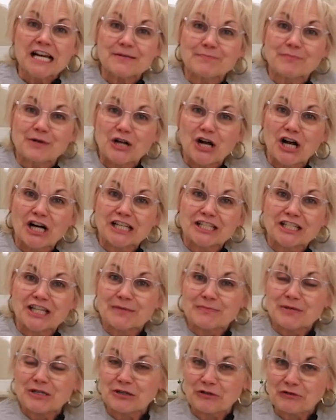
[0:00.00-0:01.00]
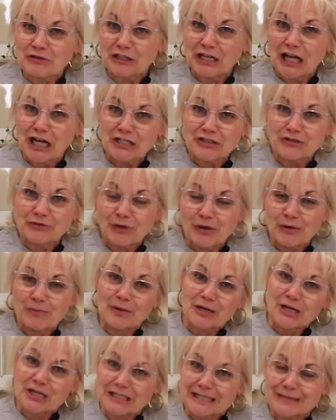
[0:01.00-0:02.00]
because I'm here in the laundry room,
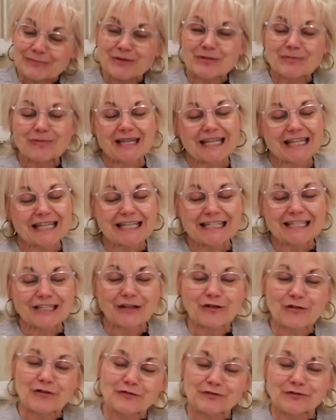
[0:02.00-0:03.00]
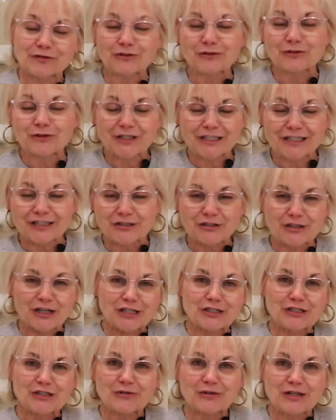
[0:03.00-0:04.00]
because I'm going to be getting down with the floor
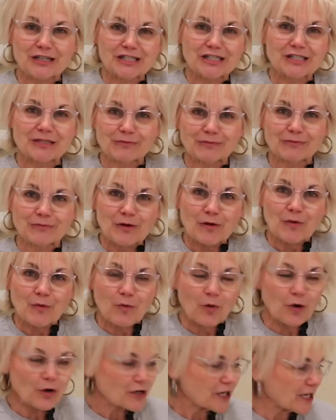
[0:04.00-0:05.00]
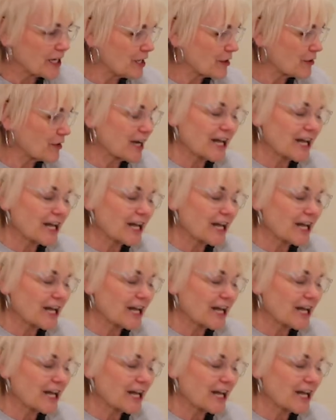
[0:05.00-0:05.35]
and doing some work here,